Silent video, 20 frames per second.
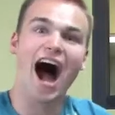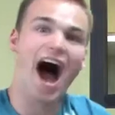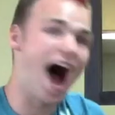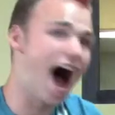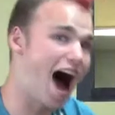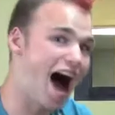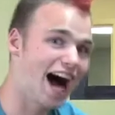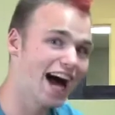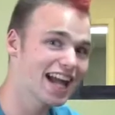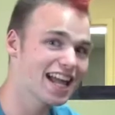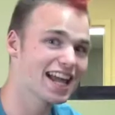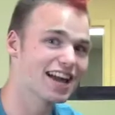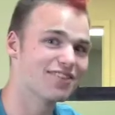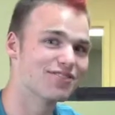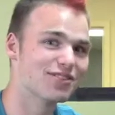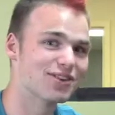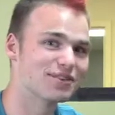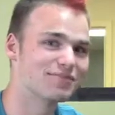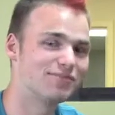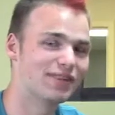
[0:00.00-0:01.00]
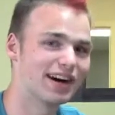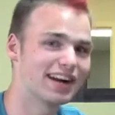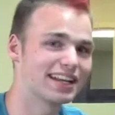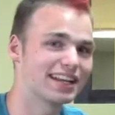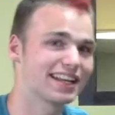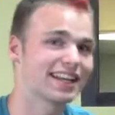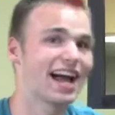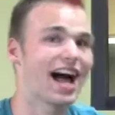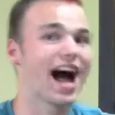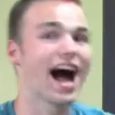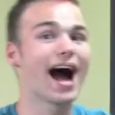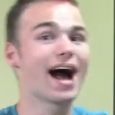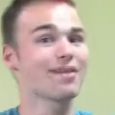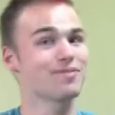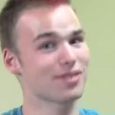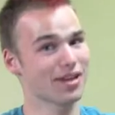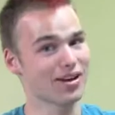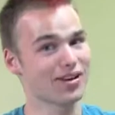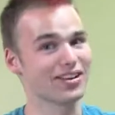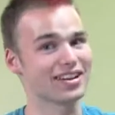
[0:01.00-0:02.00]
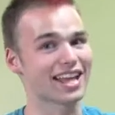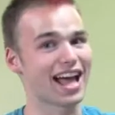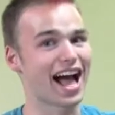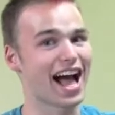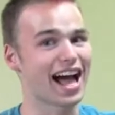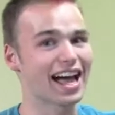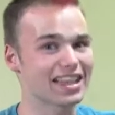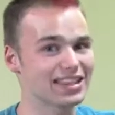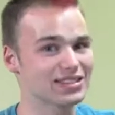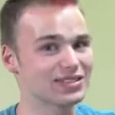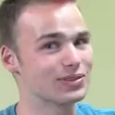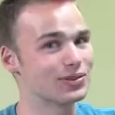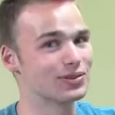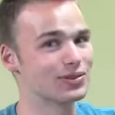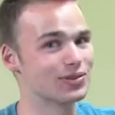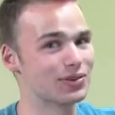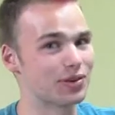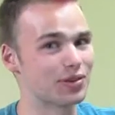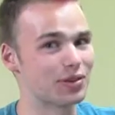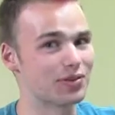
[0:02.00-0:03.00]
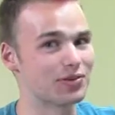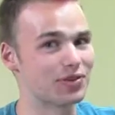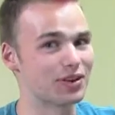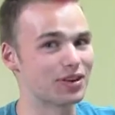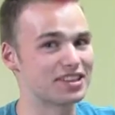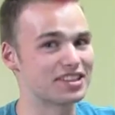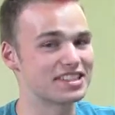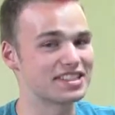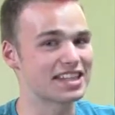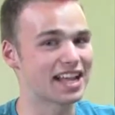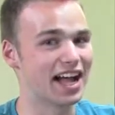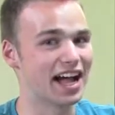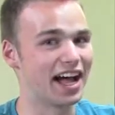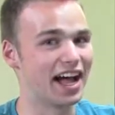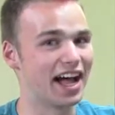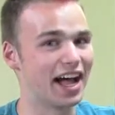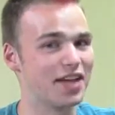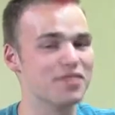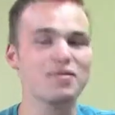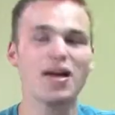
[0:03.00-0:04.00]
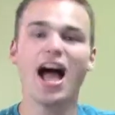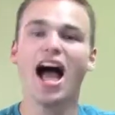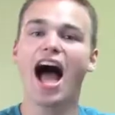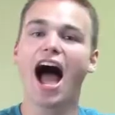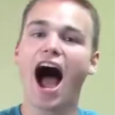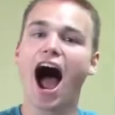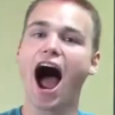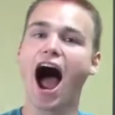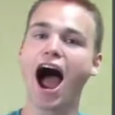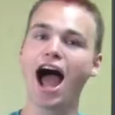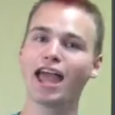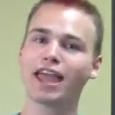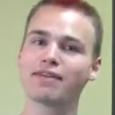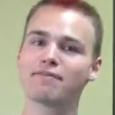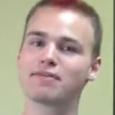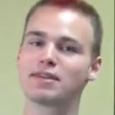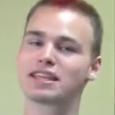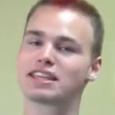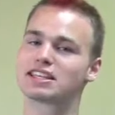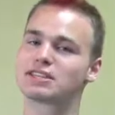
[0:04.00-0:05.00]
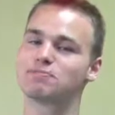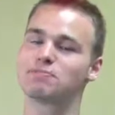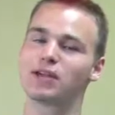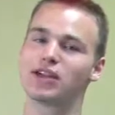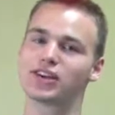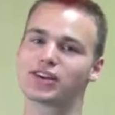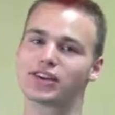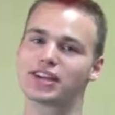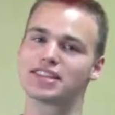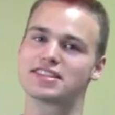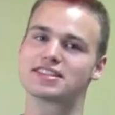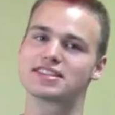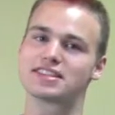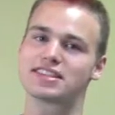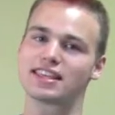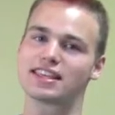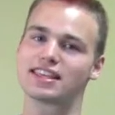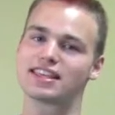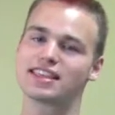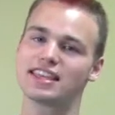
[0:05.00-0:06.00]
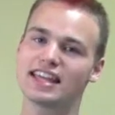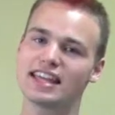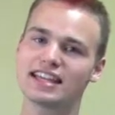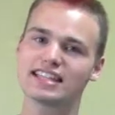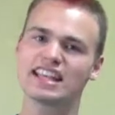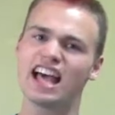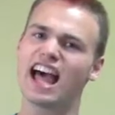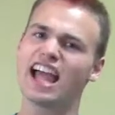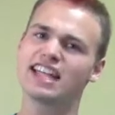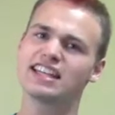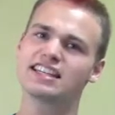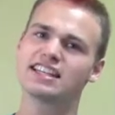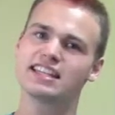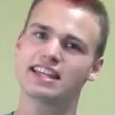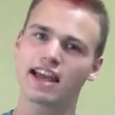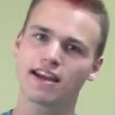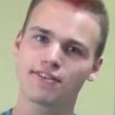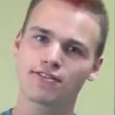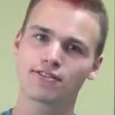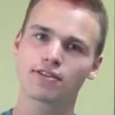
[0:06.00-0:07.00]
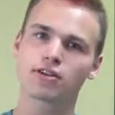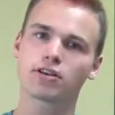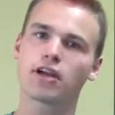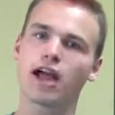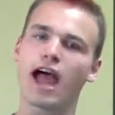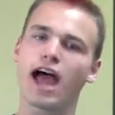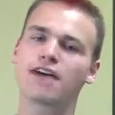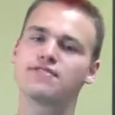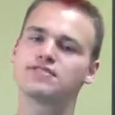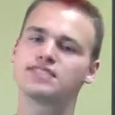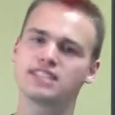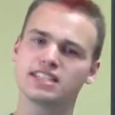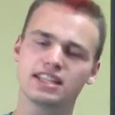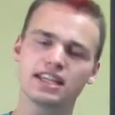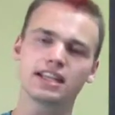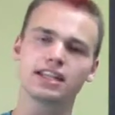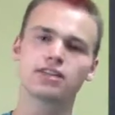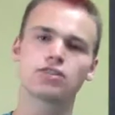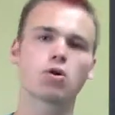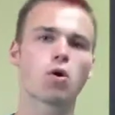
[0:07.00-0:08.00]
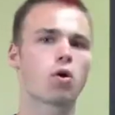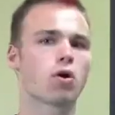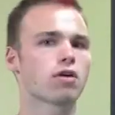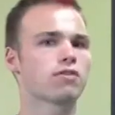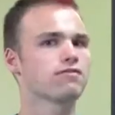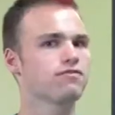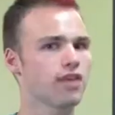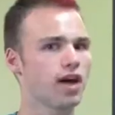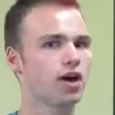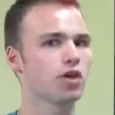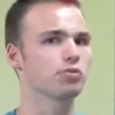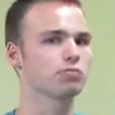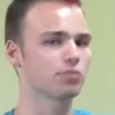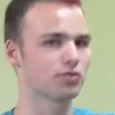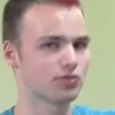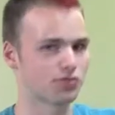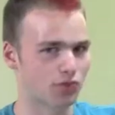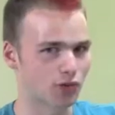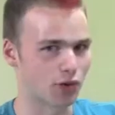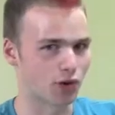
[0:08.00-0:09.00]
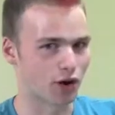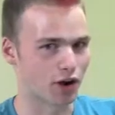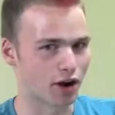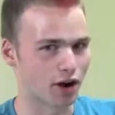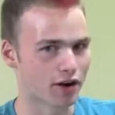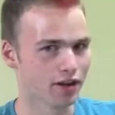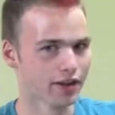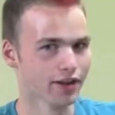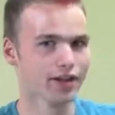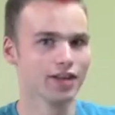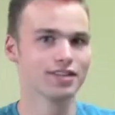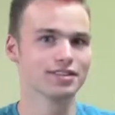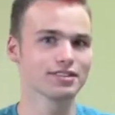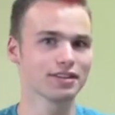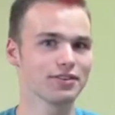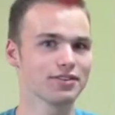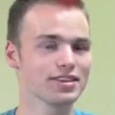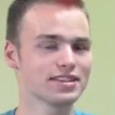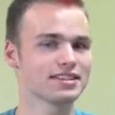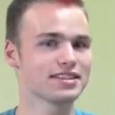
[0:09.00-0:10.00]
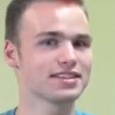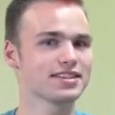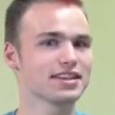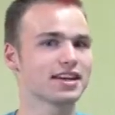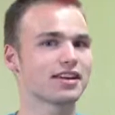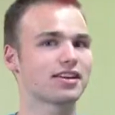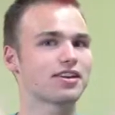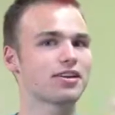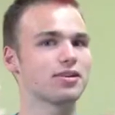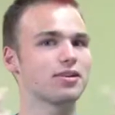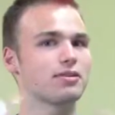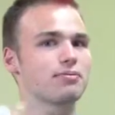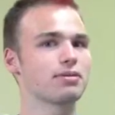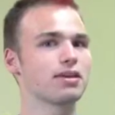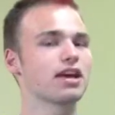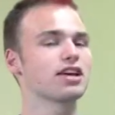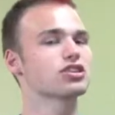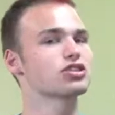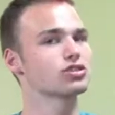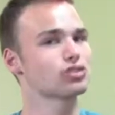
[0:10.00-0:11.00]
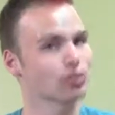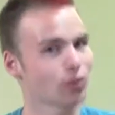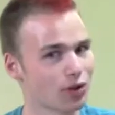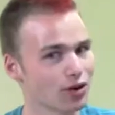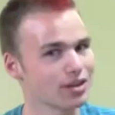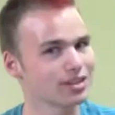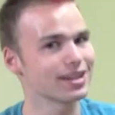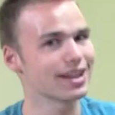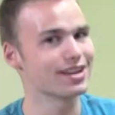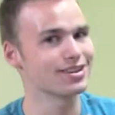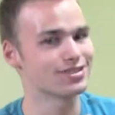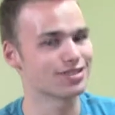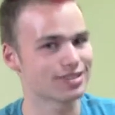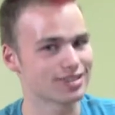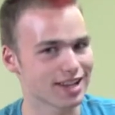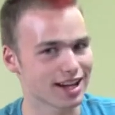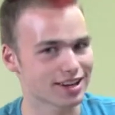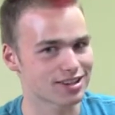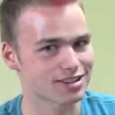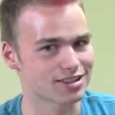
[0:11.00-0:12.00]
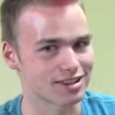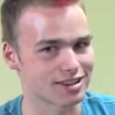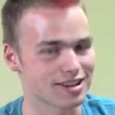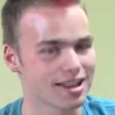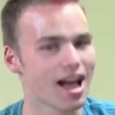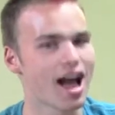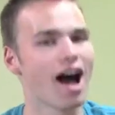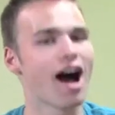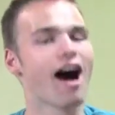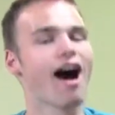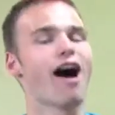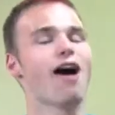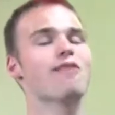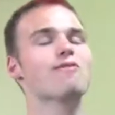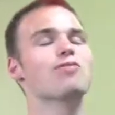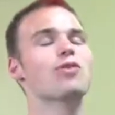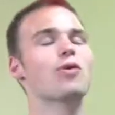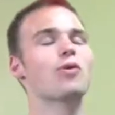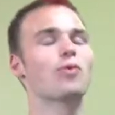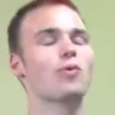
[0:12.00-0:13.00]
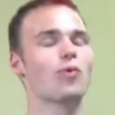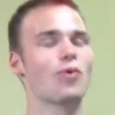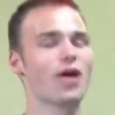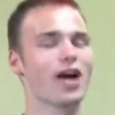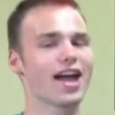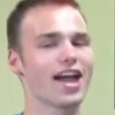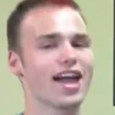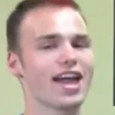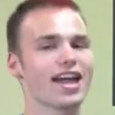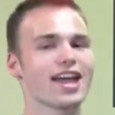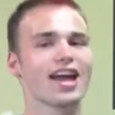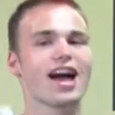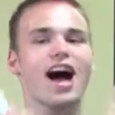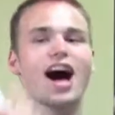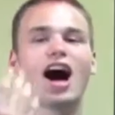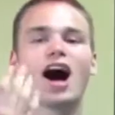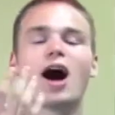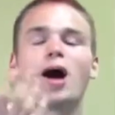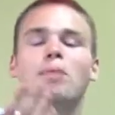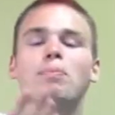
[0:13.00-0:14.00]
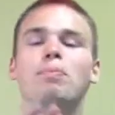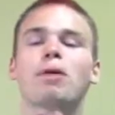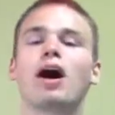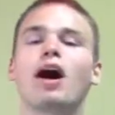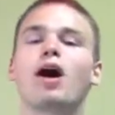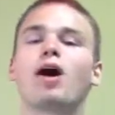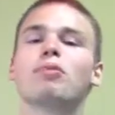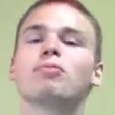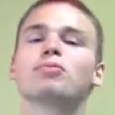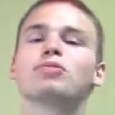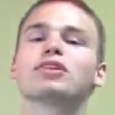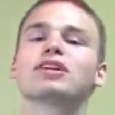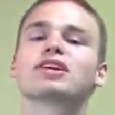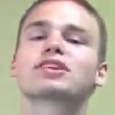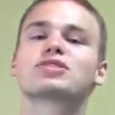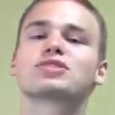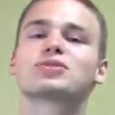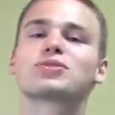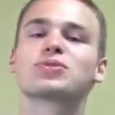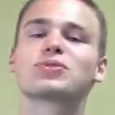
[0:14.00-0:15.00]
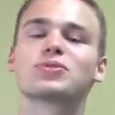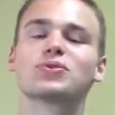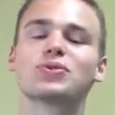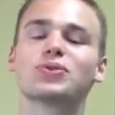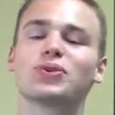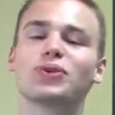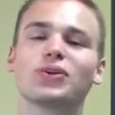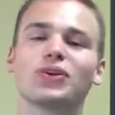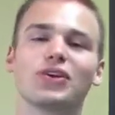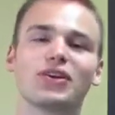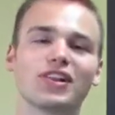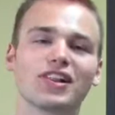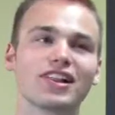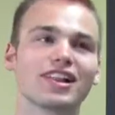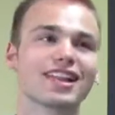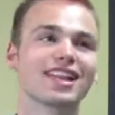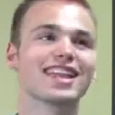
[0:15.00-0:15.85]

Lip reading: Hi everybody, I'm going to high school for the first time. I am experiencing things I never have seen or felt before. So this is gonna be a short introduction of the way of public school.